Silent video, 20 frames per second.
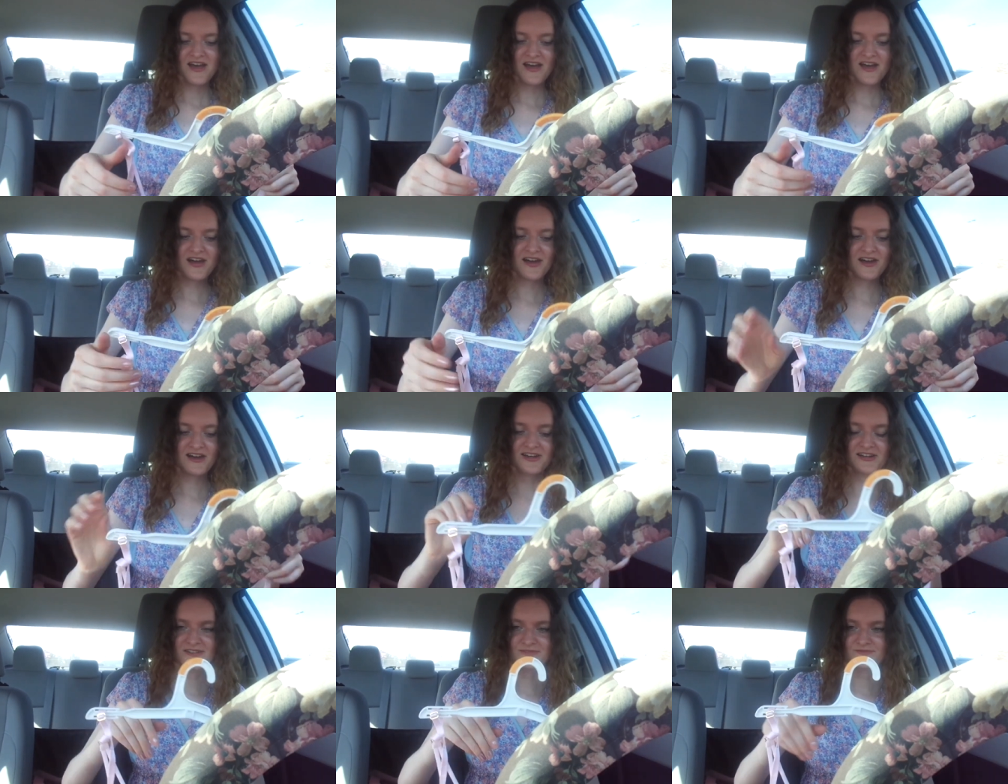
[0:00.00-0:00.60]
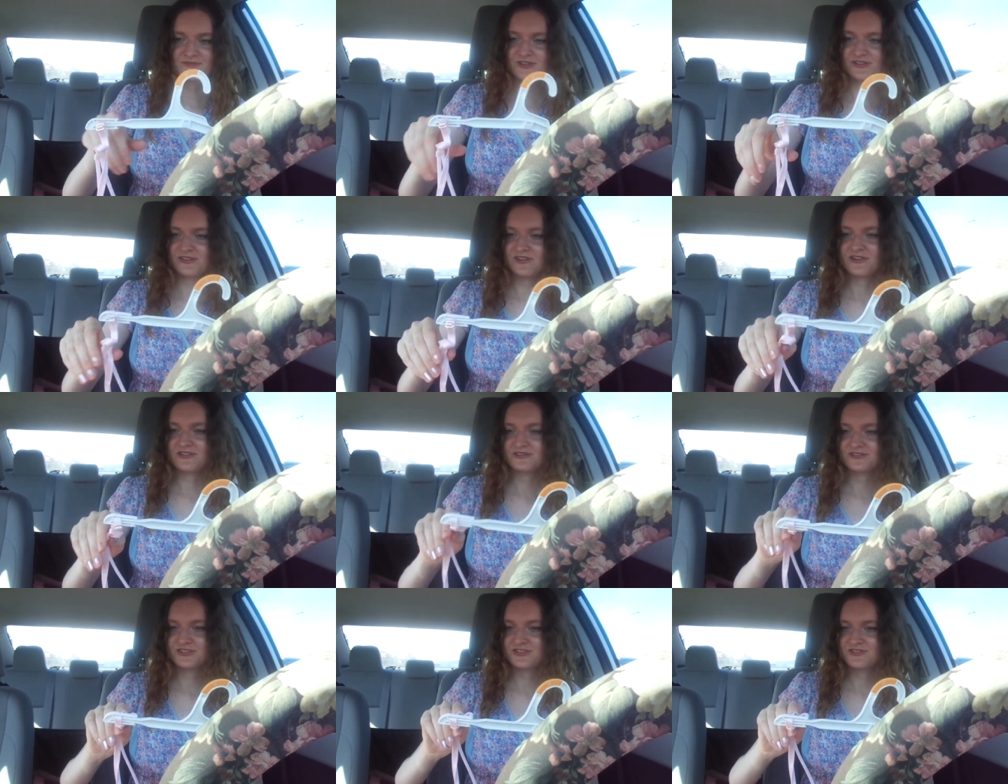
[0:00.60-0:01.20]
Um, they're
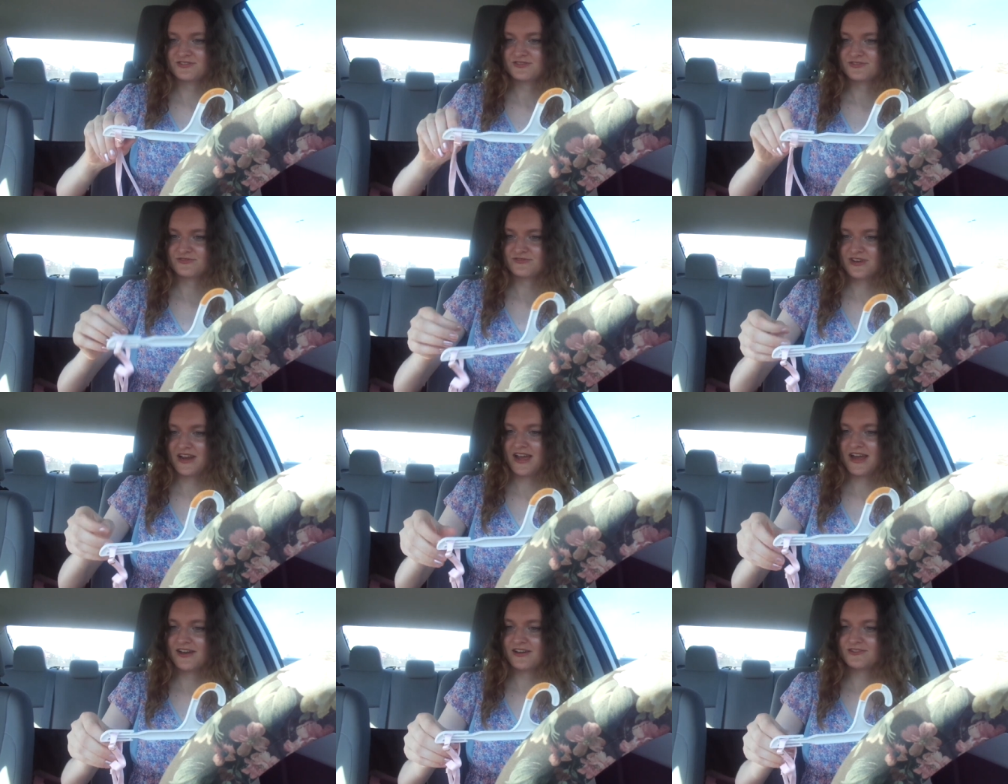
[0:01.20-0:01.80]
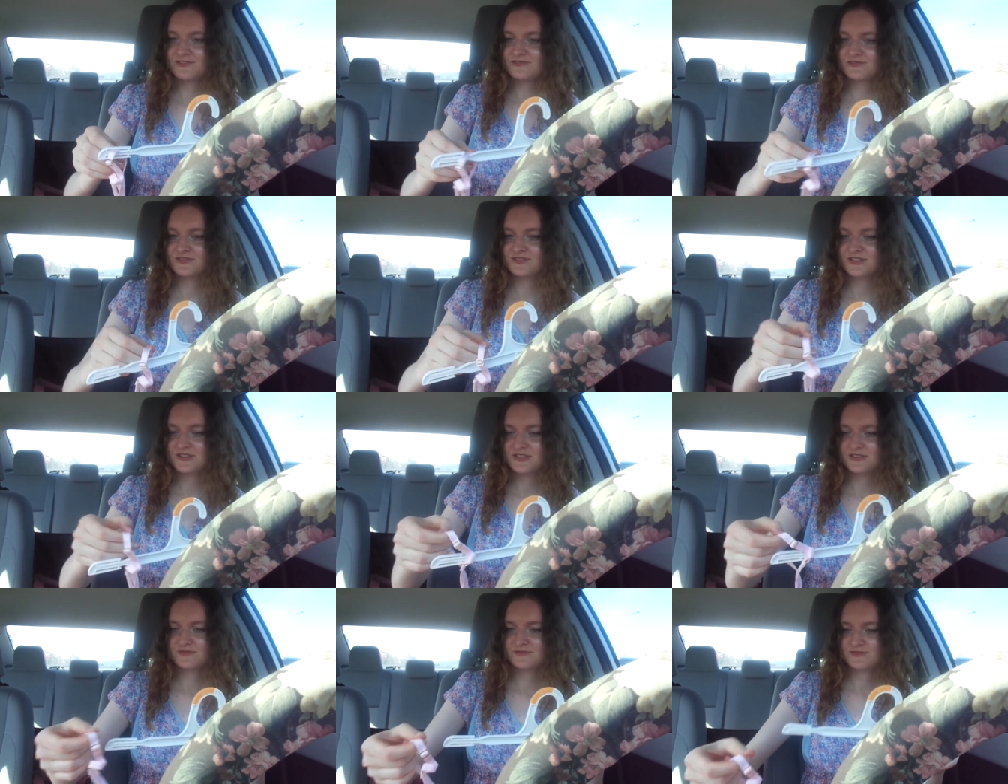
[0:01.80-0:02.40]
all turned around.
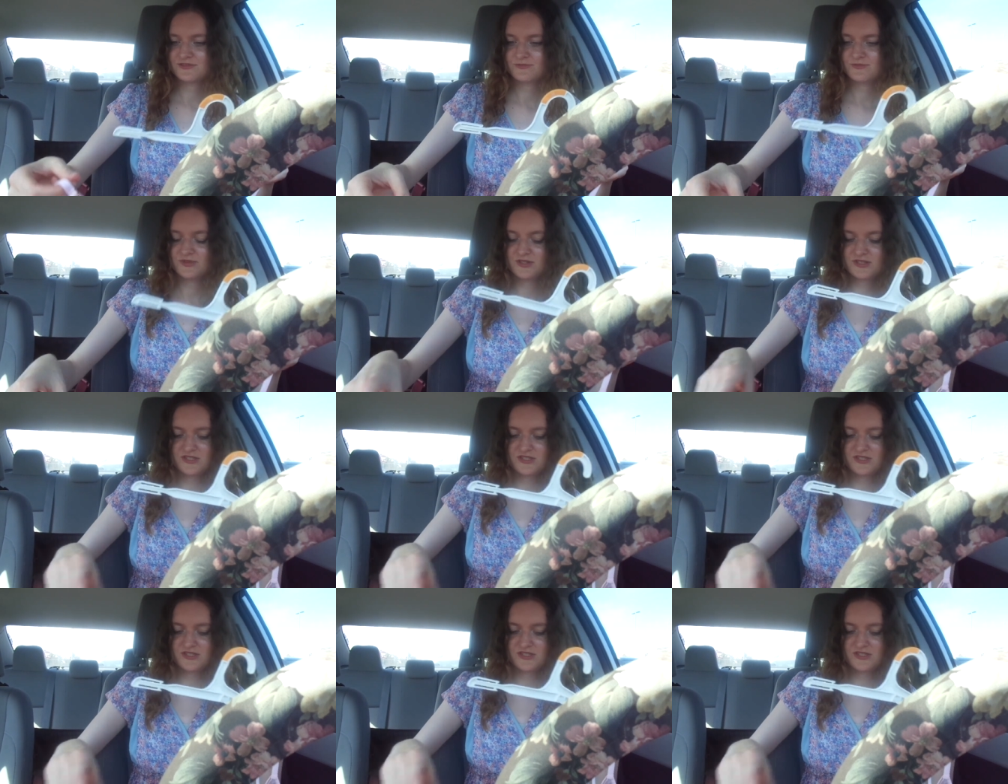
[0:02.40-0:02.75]
Let me